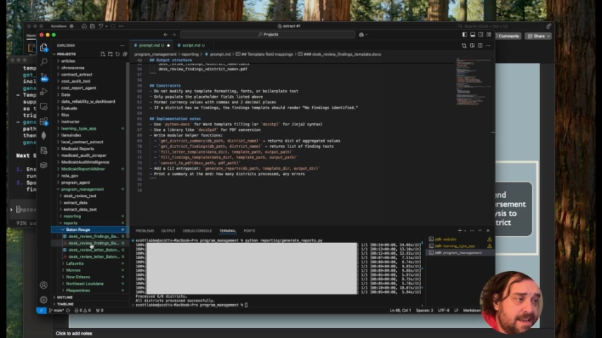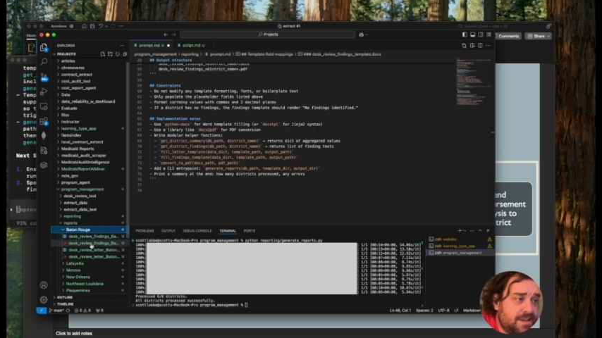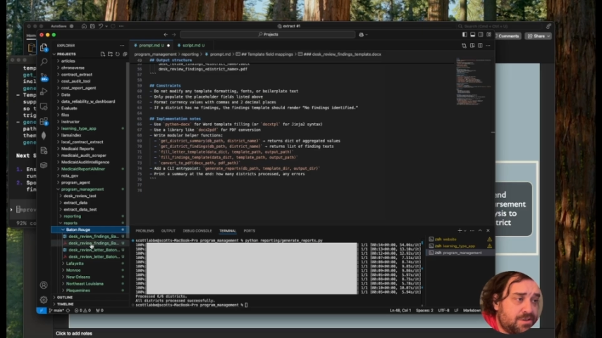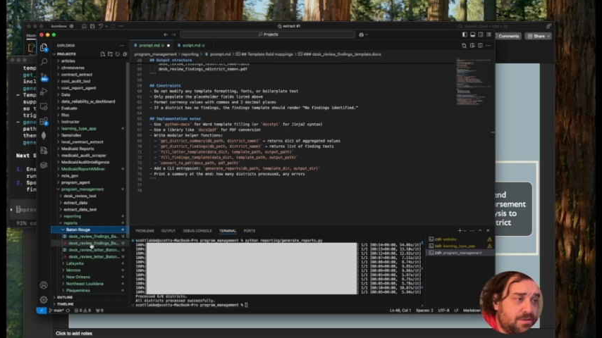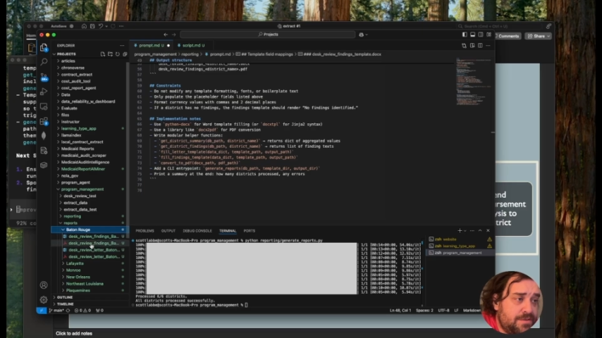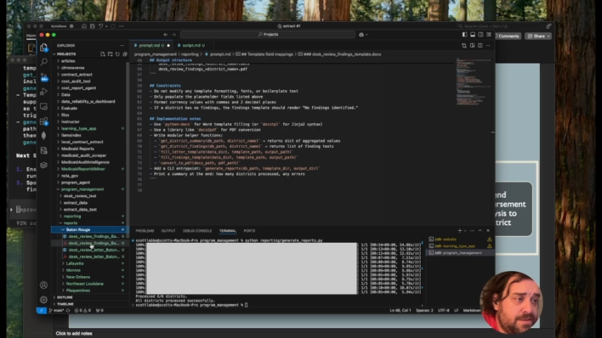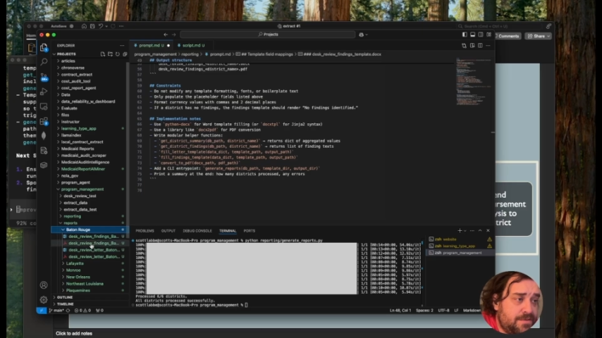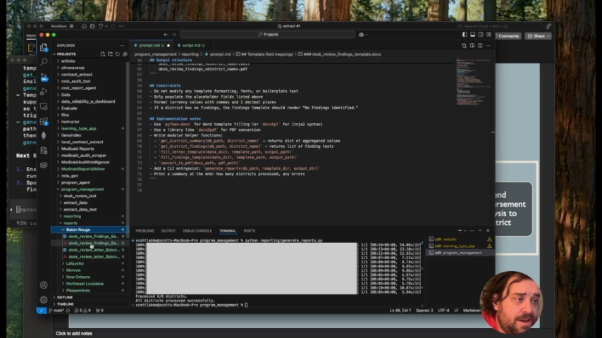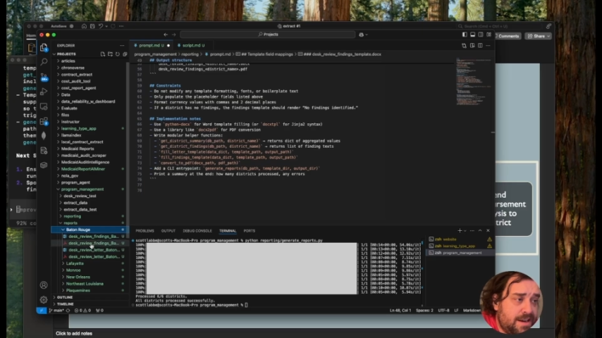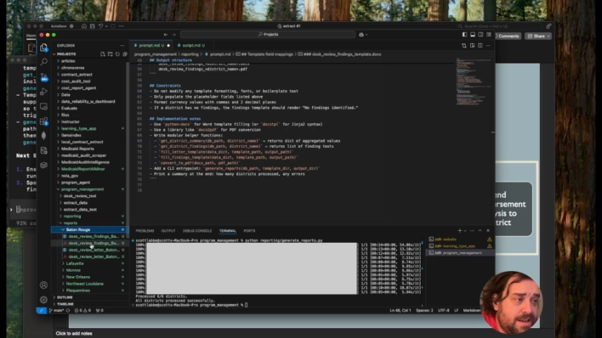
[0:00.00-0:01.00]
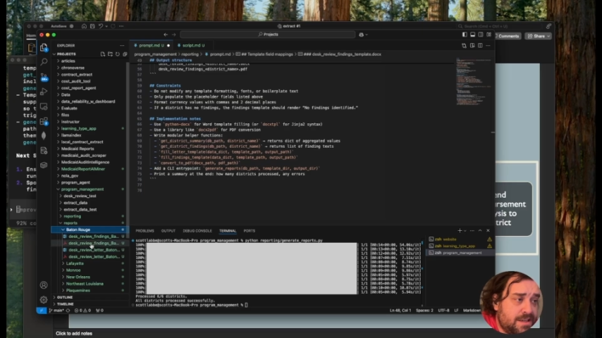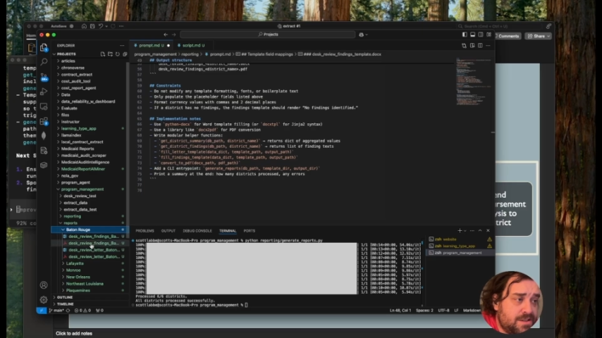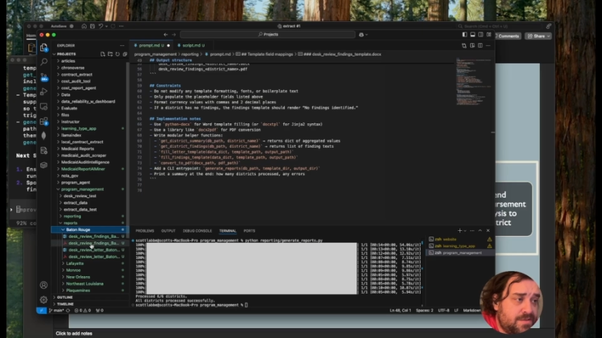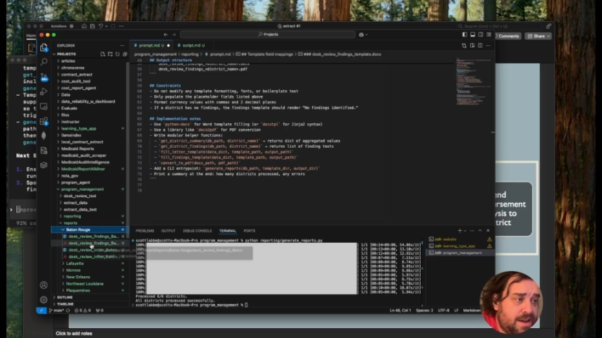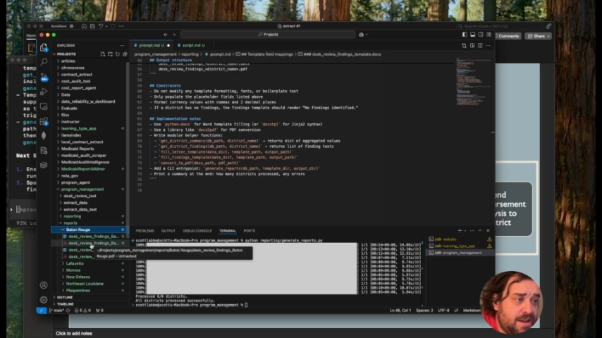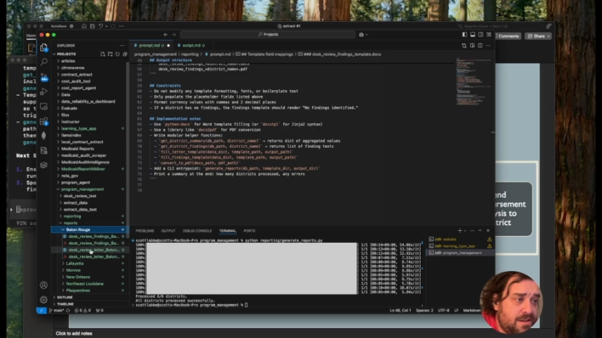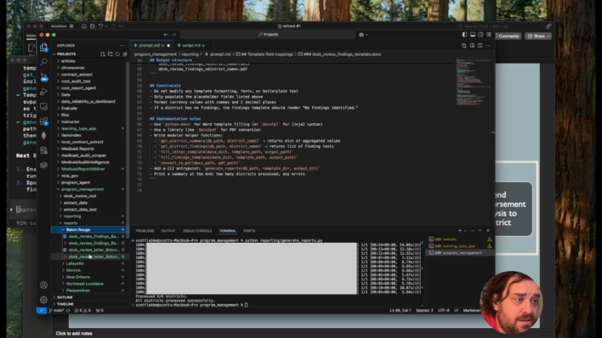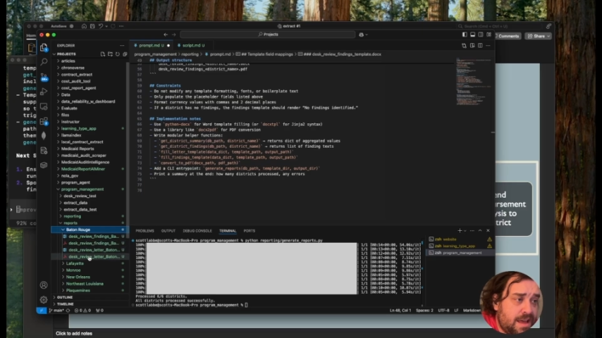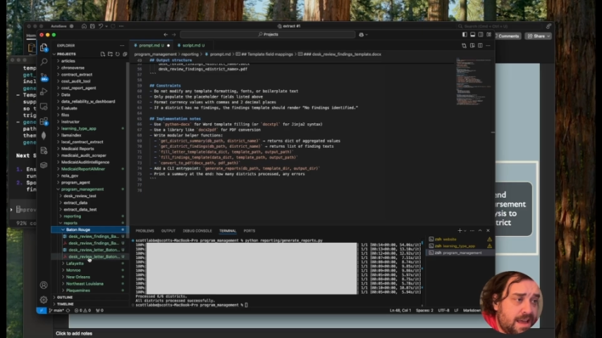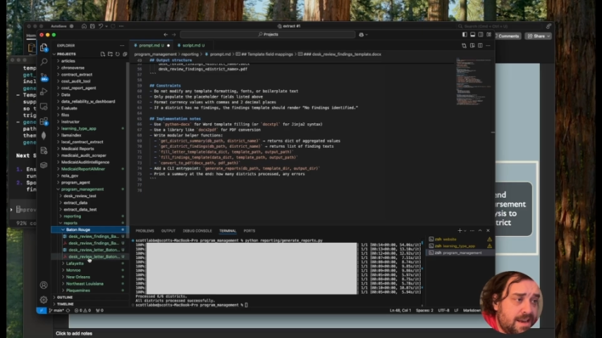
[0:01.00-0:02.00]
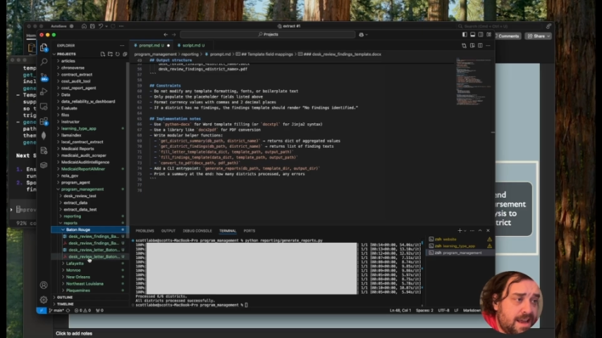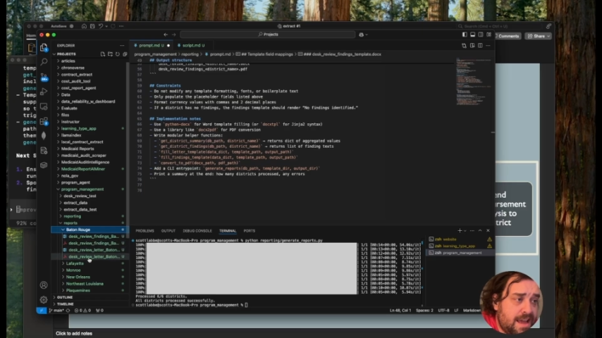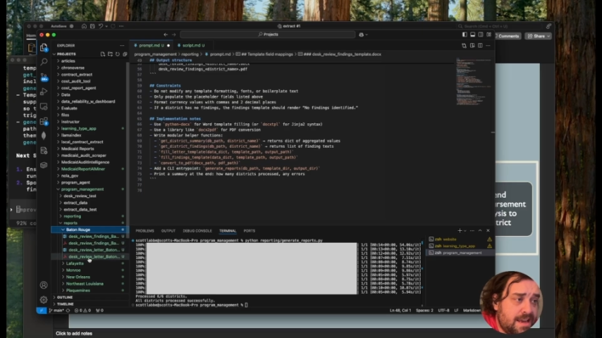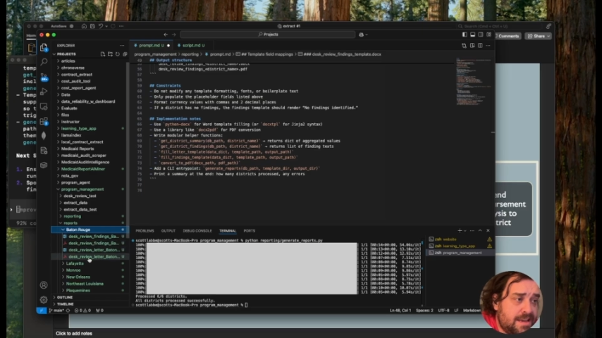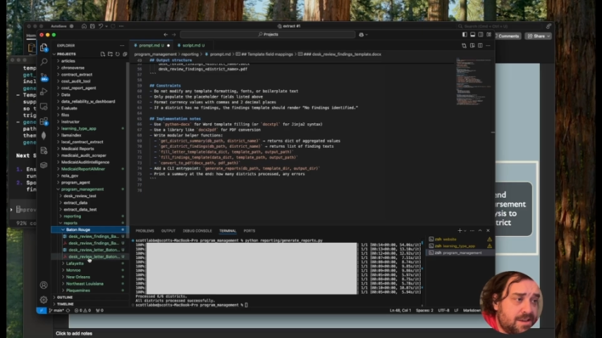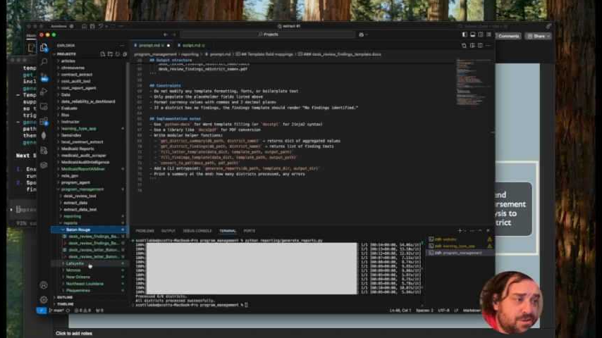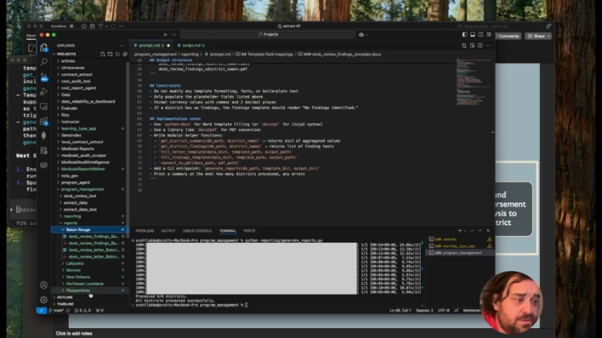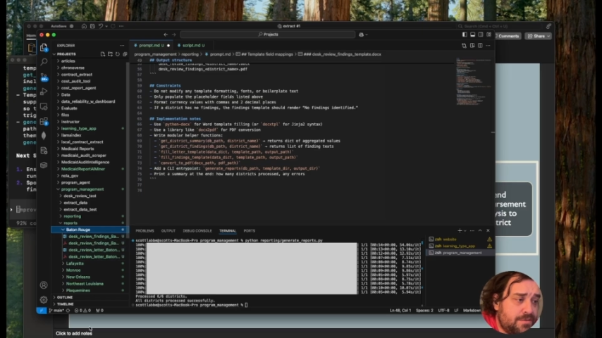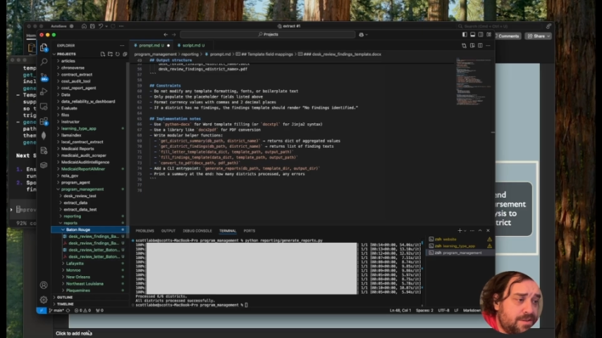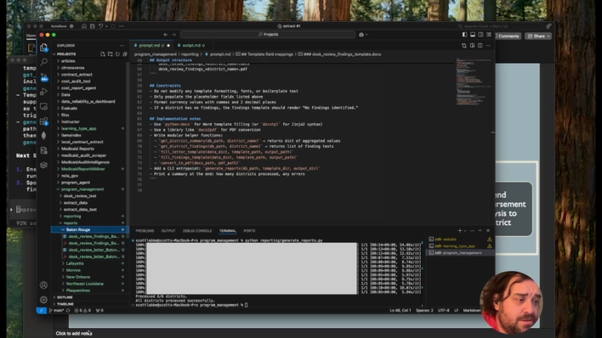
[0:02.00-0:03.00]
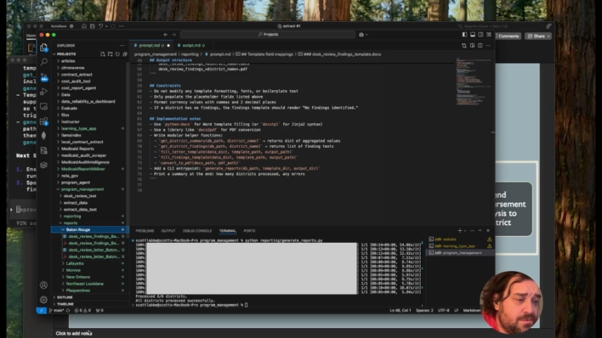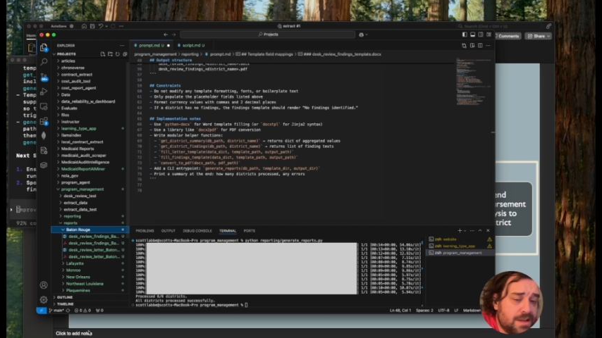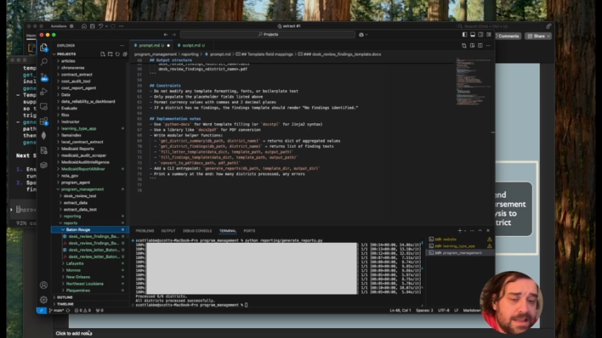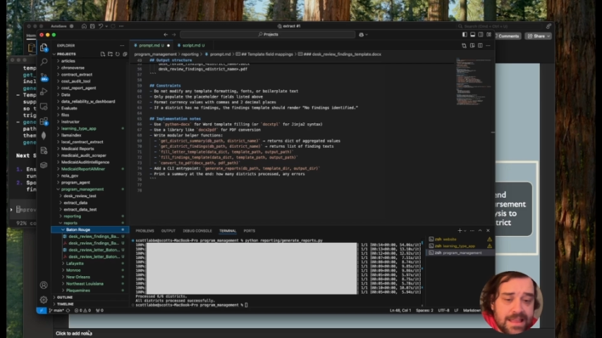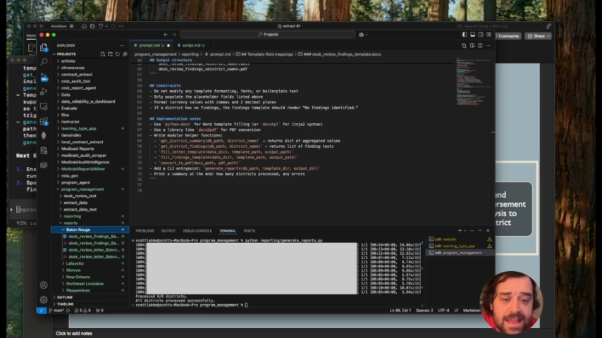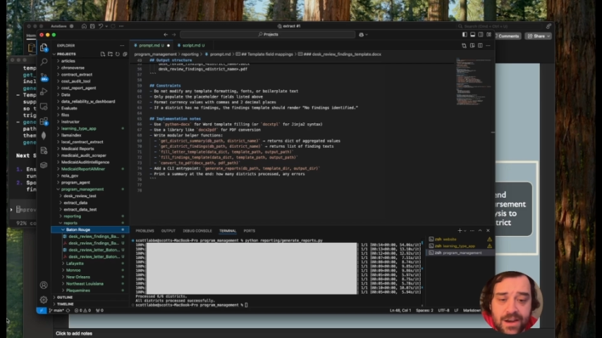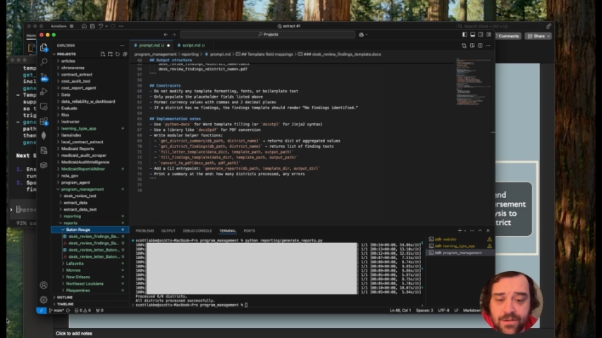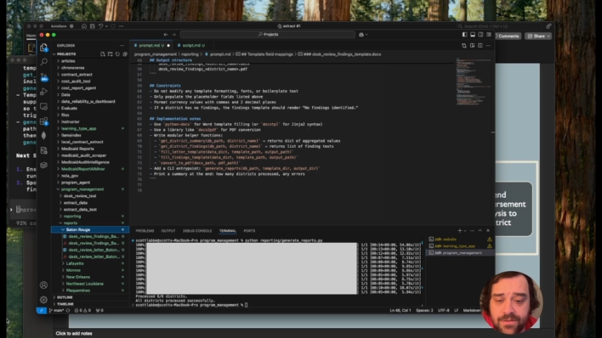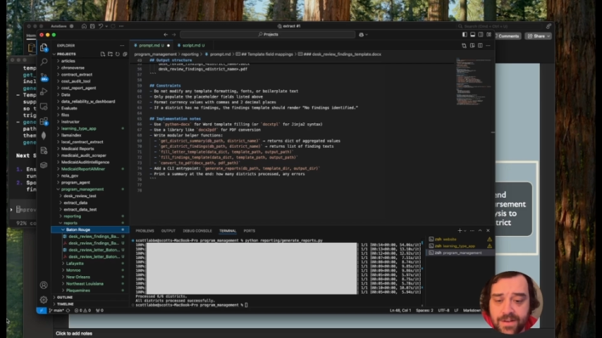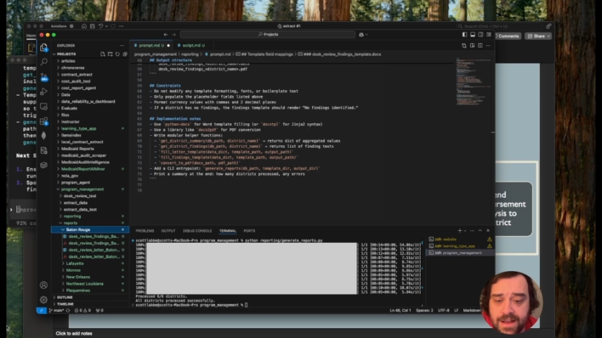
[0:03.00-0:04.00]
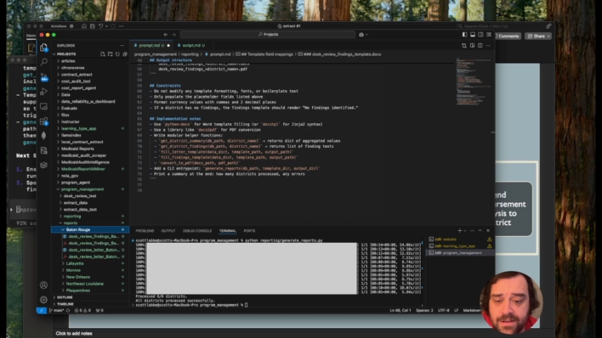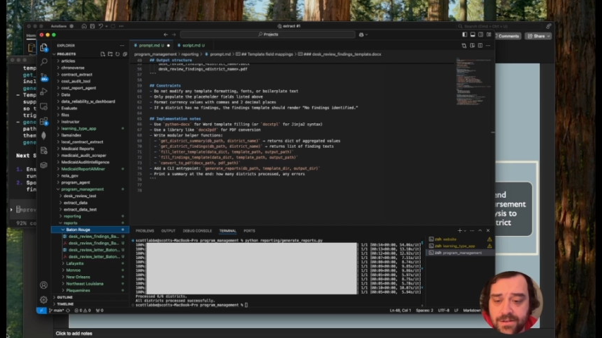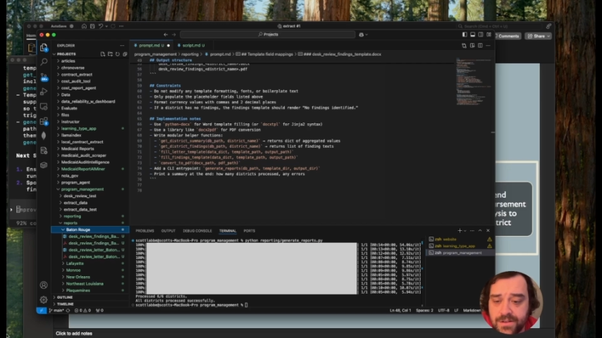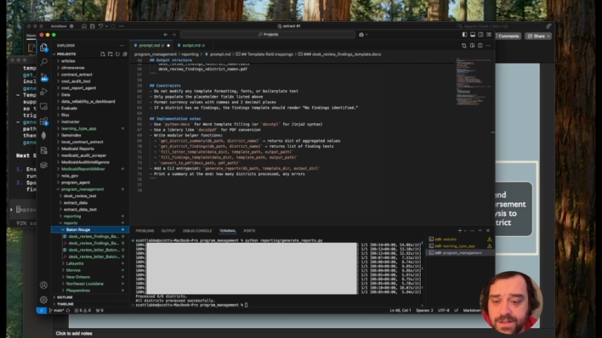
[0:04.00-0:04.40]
desk review findings file and a desk review letter file.